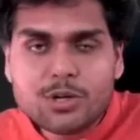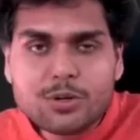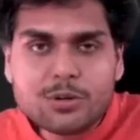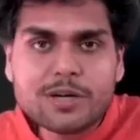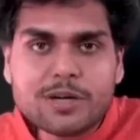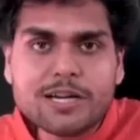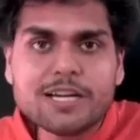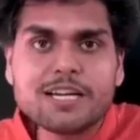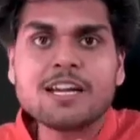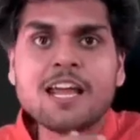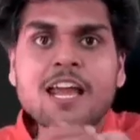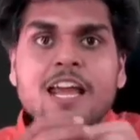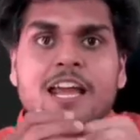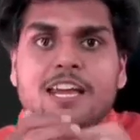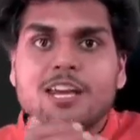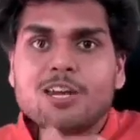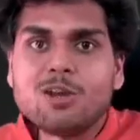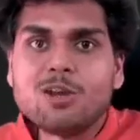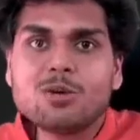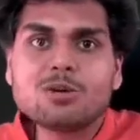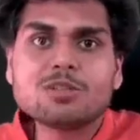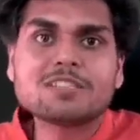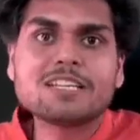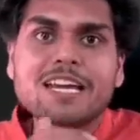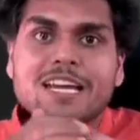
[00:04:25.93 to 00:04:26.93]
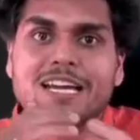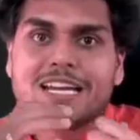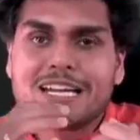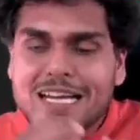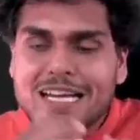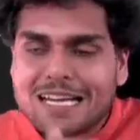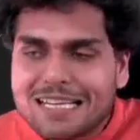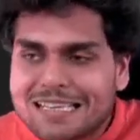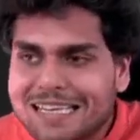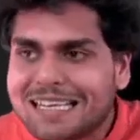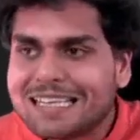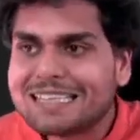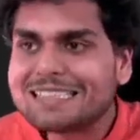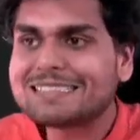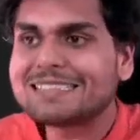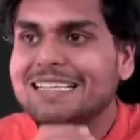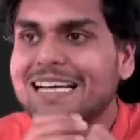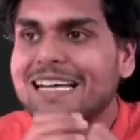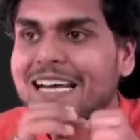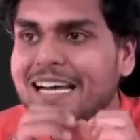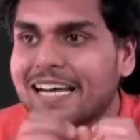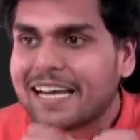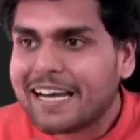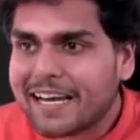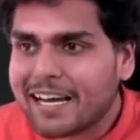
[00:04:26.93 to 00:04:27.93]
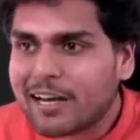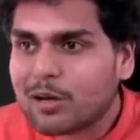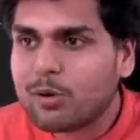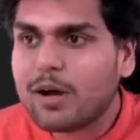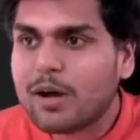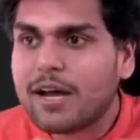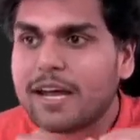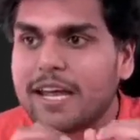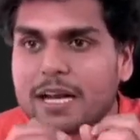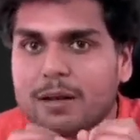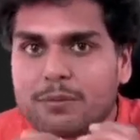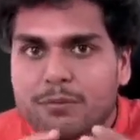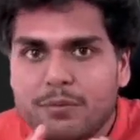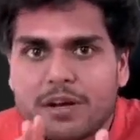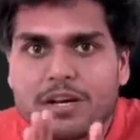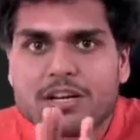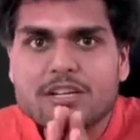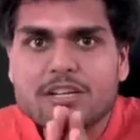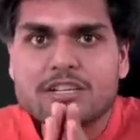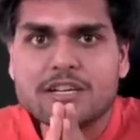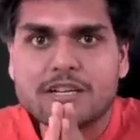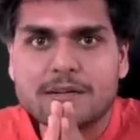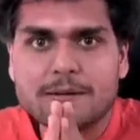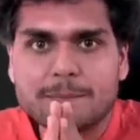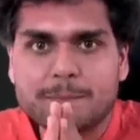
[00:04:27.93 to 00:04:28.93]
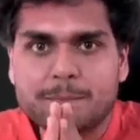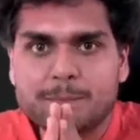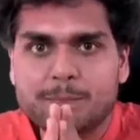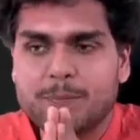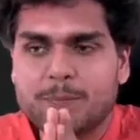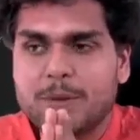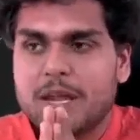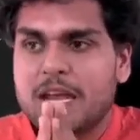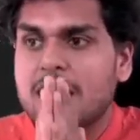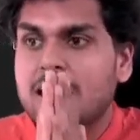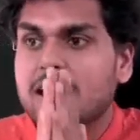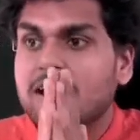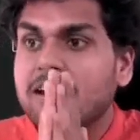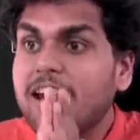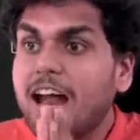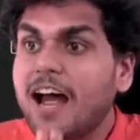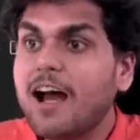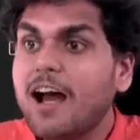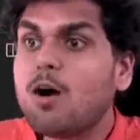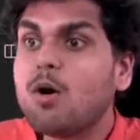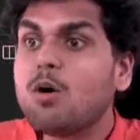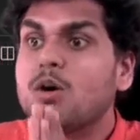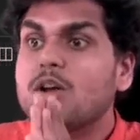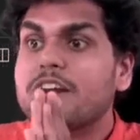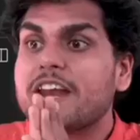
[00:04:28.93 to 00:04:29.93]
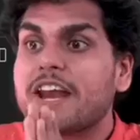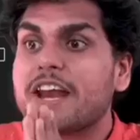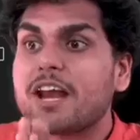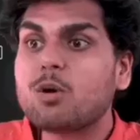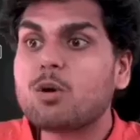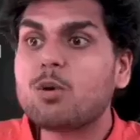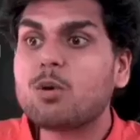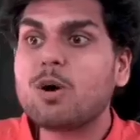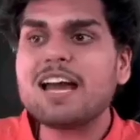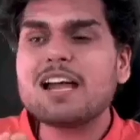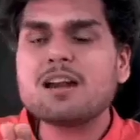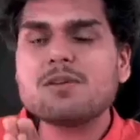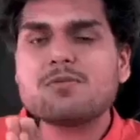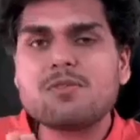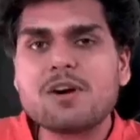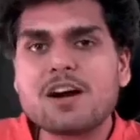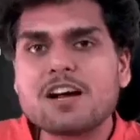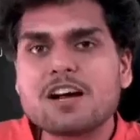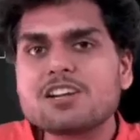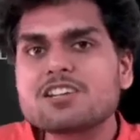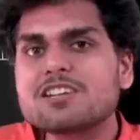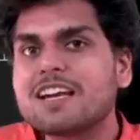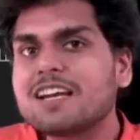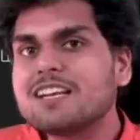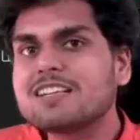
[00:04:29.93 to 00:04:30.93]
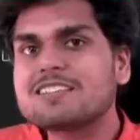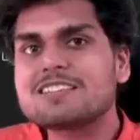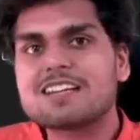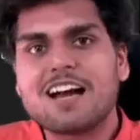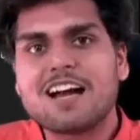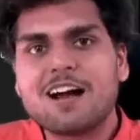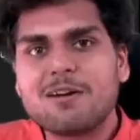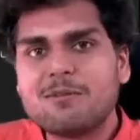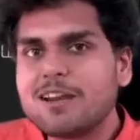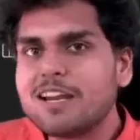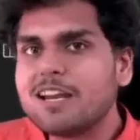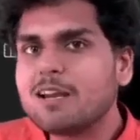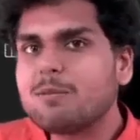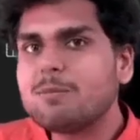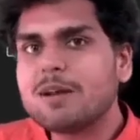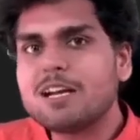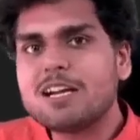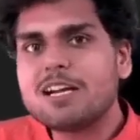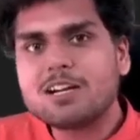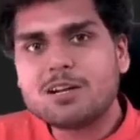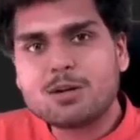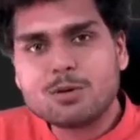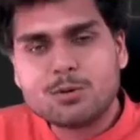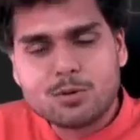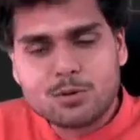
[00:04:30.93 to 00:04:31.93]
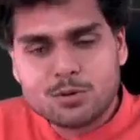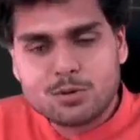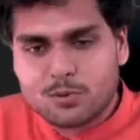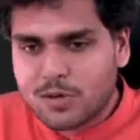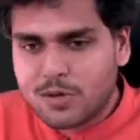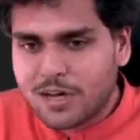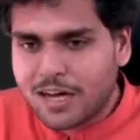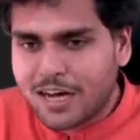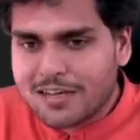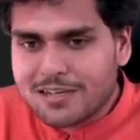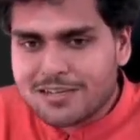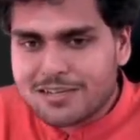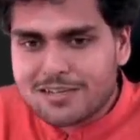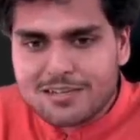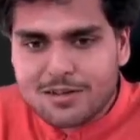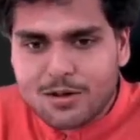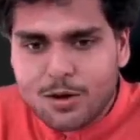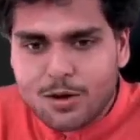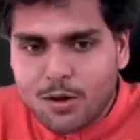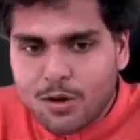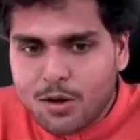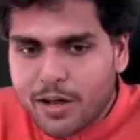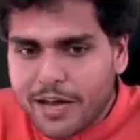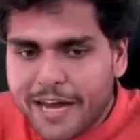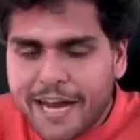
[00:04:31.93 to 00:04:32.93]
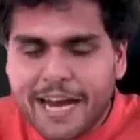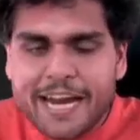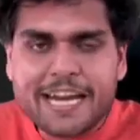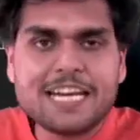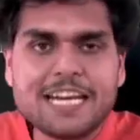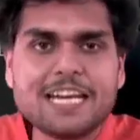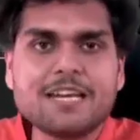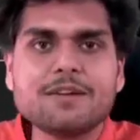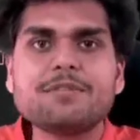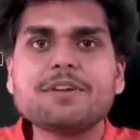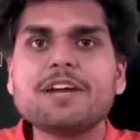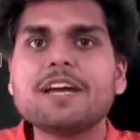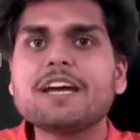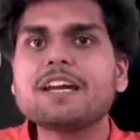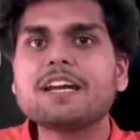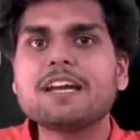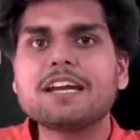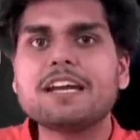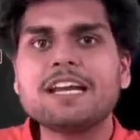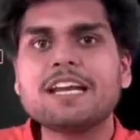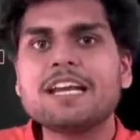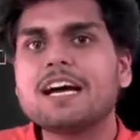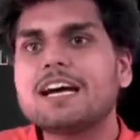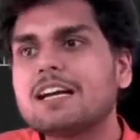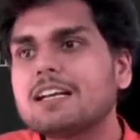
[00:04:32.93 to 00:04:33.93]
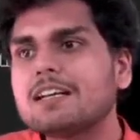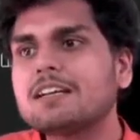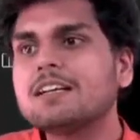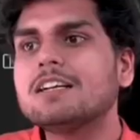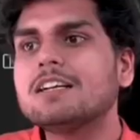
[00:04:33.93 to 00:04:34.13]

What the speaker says: it using this require function. Now, require function is available to us anywhere in our